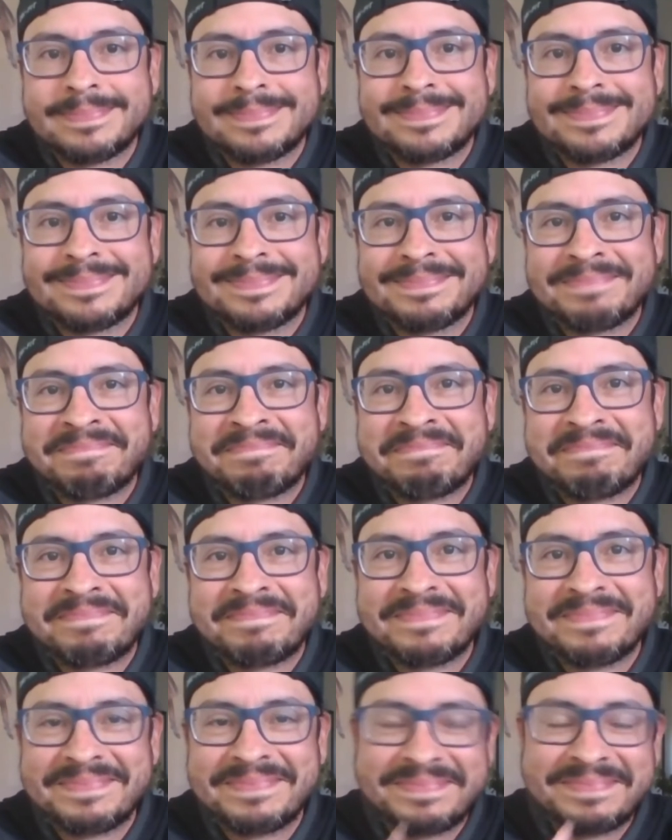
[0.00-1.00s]
so I played
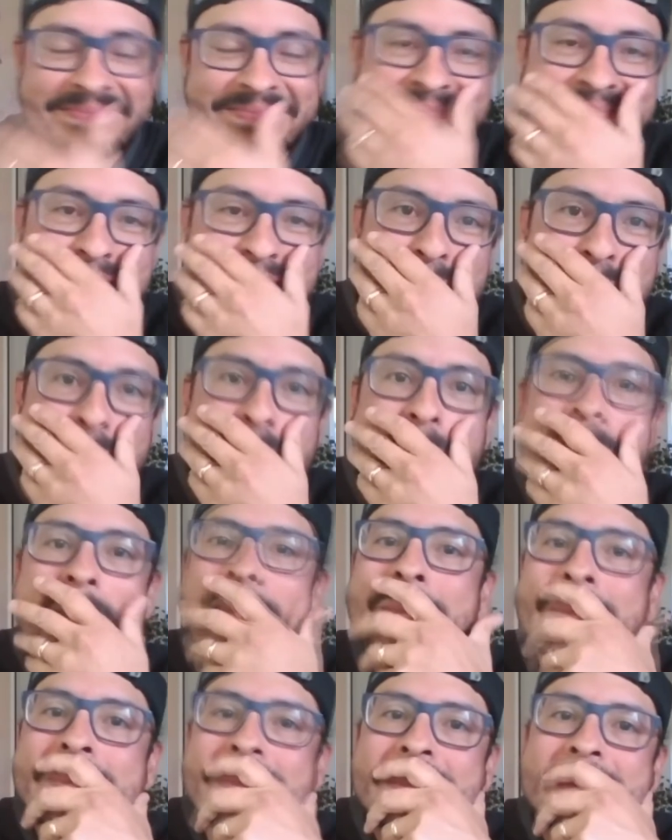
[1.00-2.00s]
the drum set, but then I
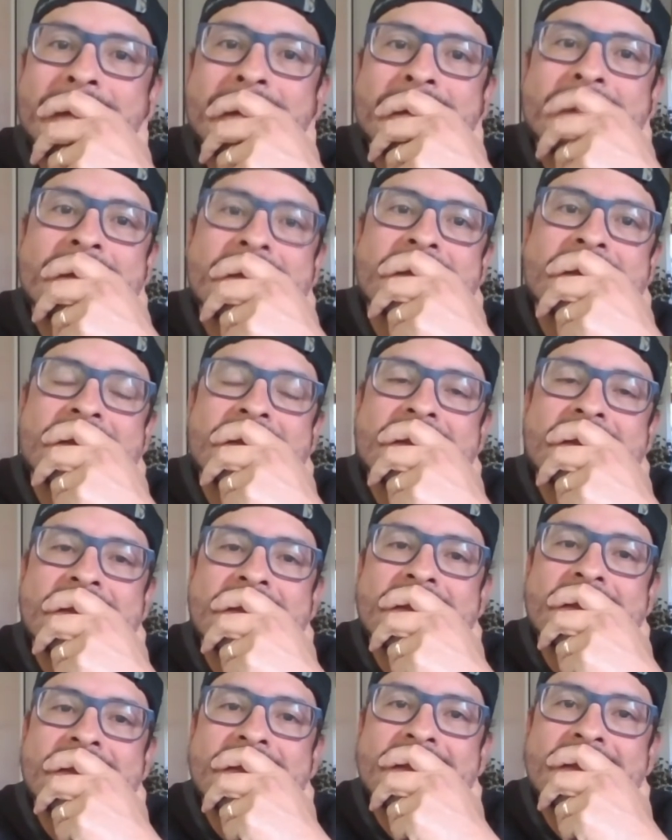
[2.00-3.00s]
fell in love with the
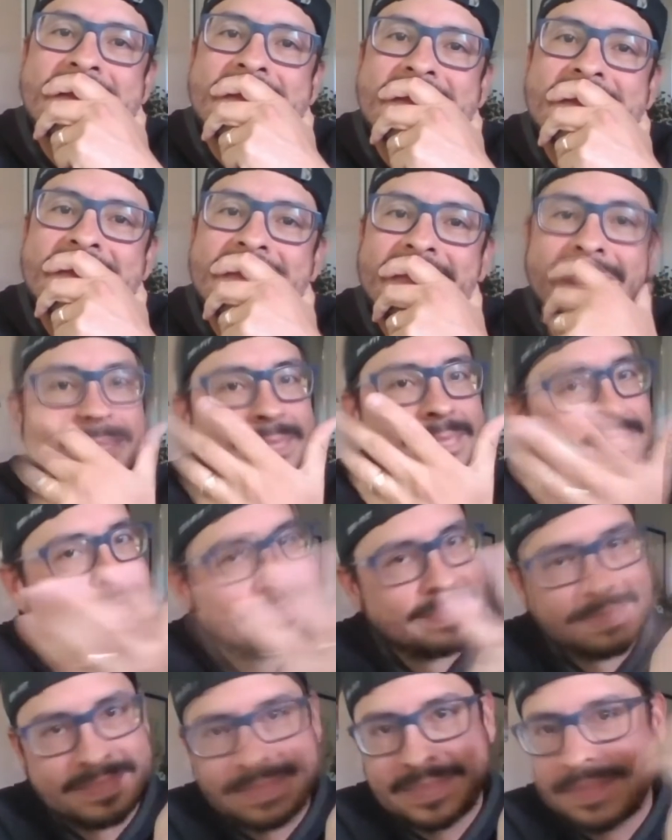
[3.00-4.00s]
violin eventually,
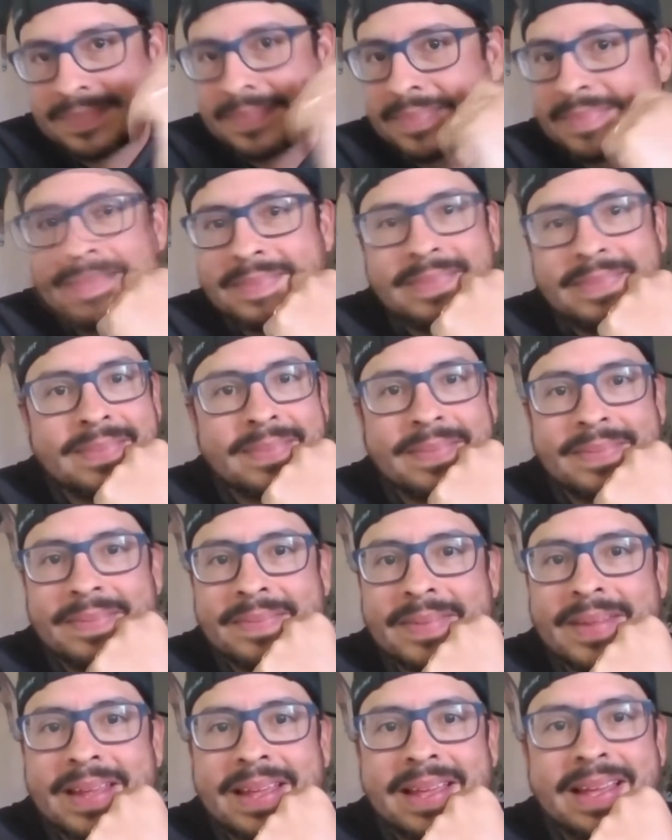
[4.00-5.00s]
and that
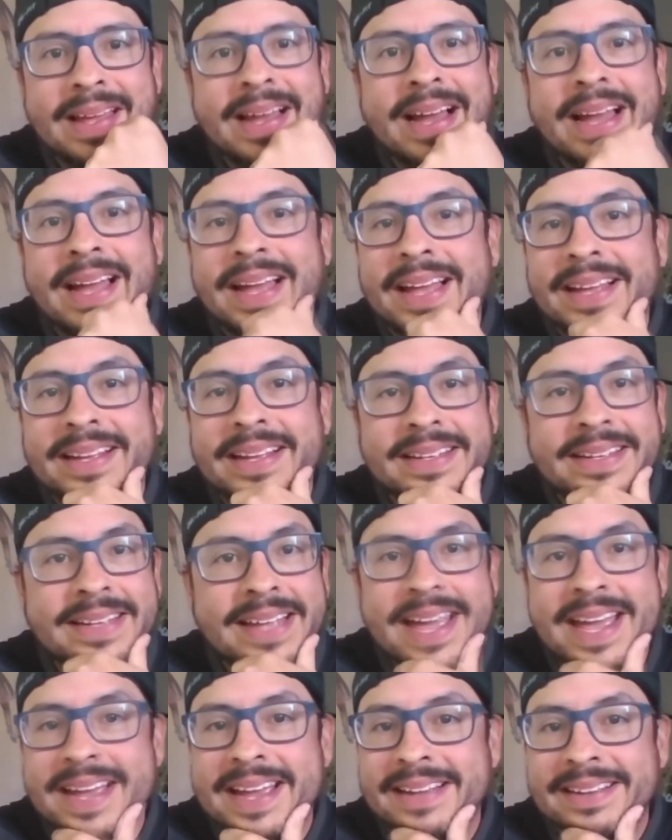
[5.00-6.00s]
kind of. And that's
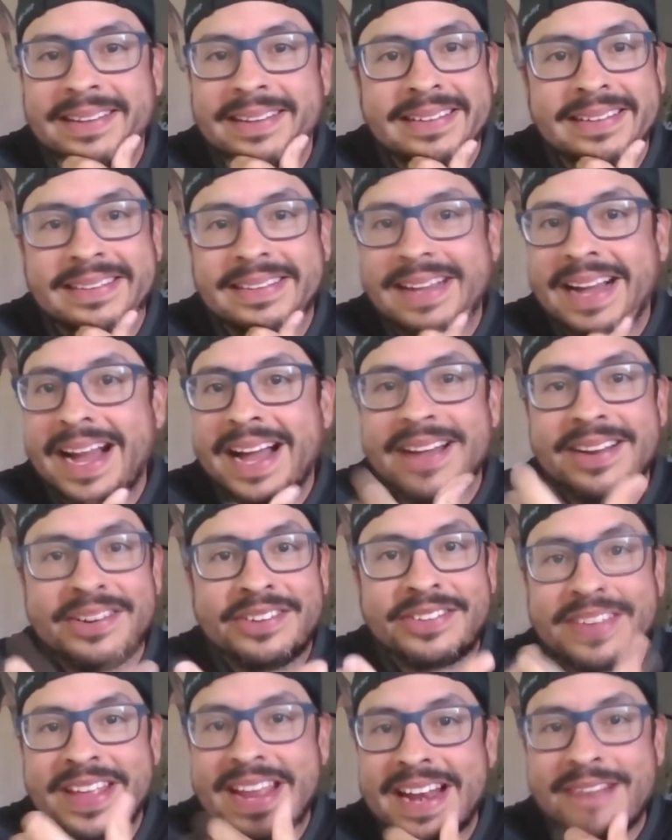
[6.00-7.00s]
the. I
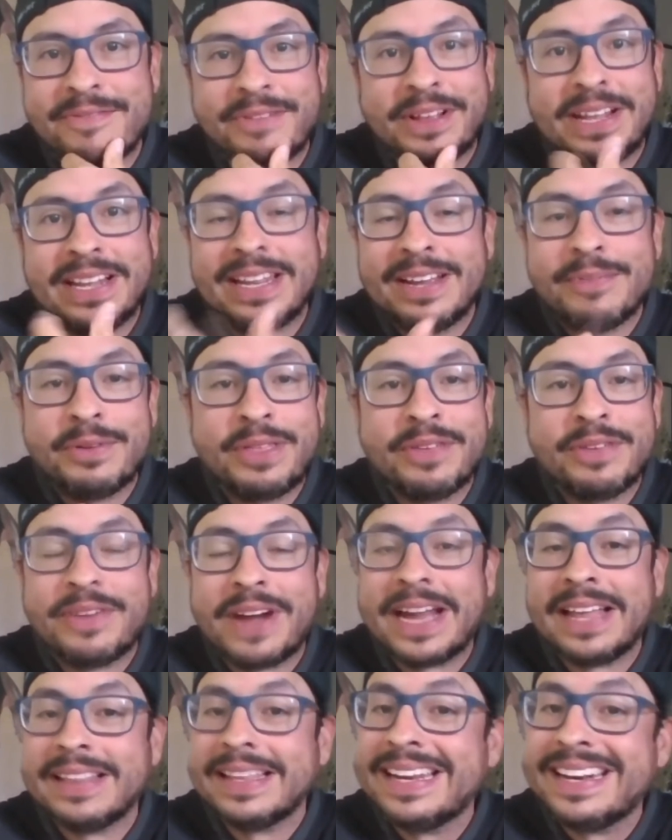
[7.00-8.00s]
understand. I fell in love with the
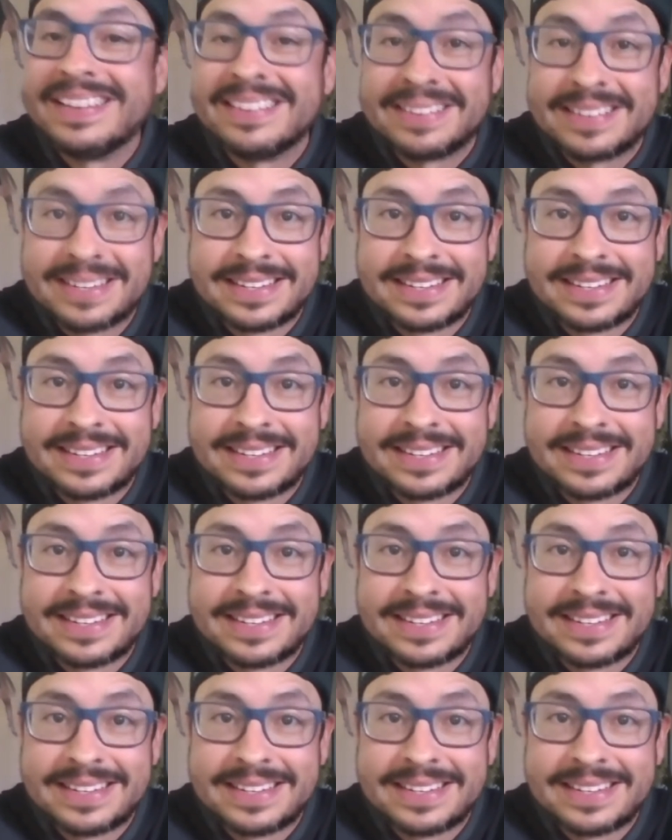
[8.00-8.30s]
violinist.